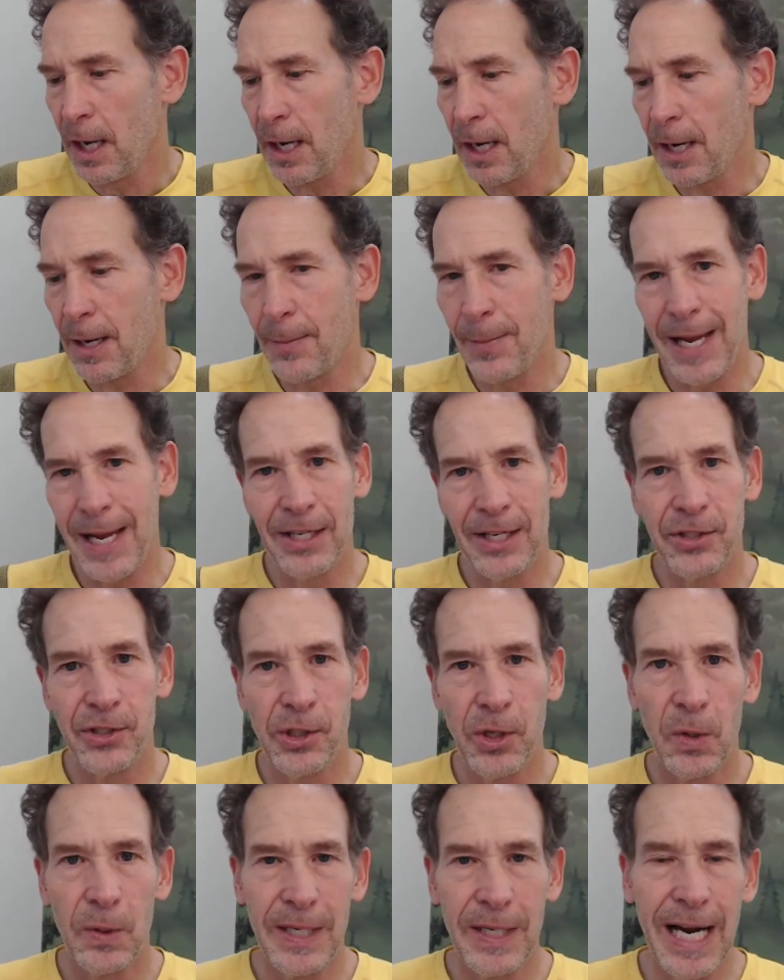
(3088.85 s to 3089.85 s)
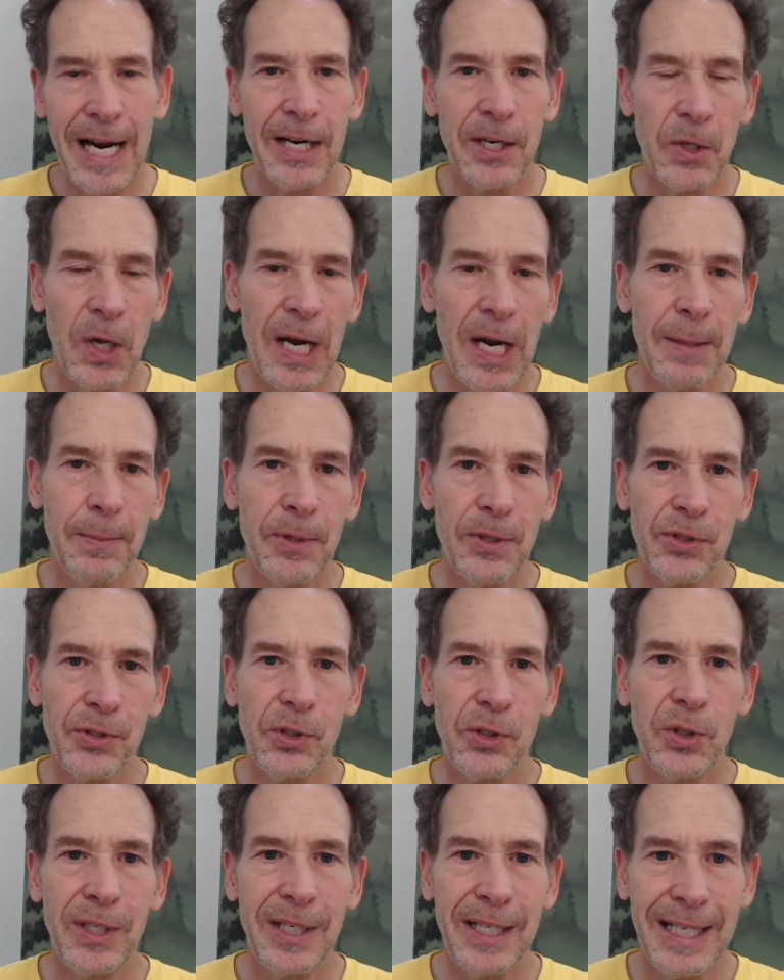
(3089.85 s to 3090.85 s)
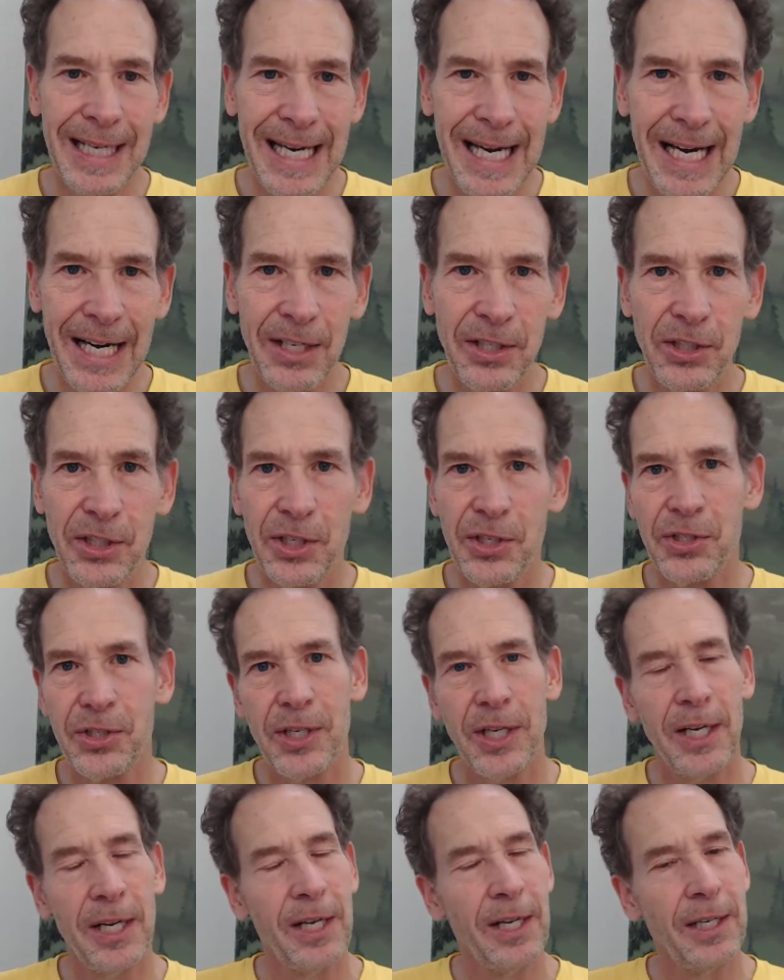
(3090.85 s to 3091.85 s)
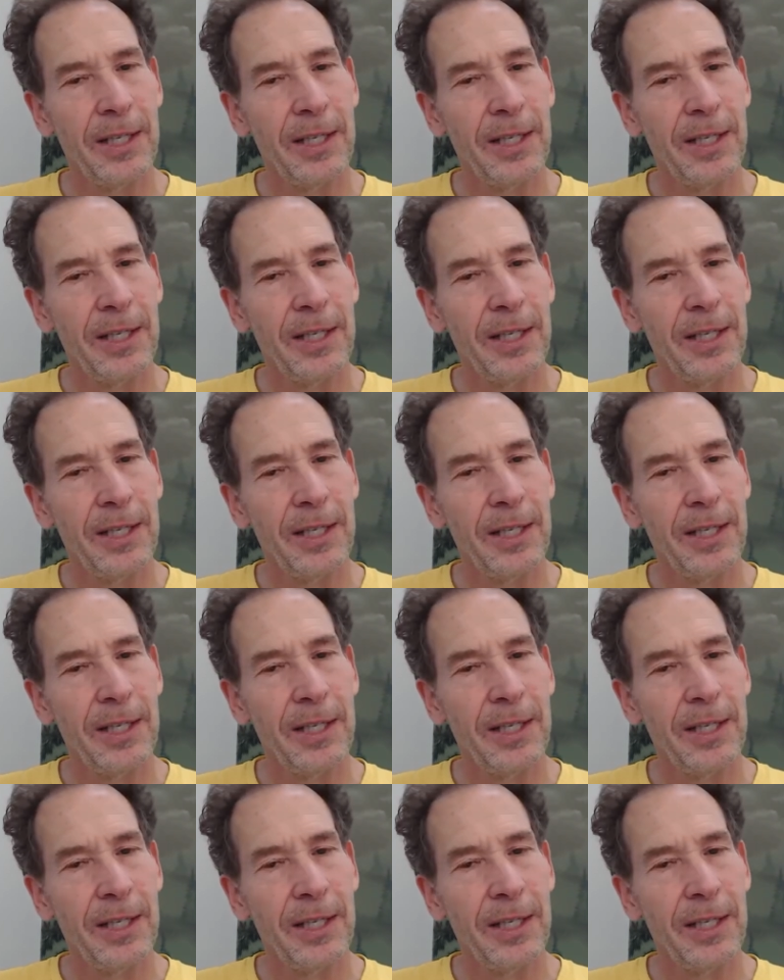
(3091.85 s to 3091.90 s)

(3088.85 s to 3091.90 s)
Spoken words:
And so, yeah, climbers, you can't just,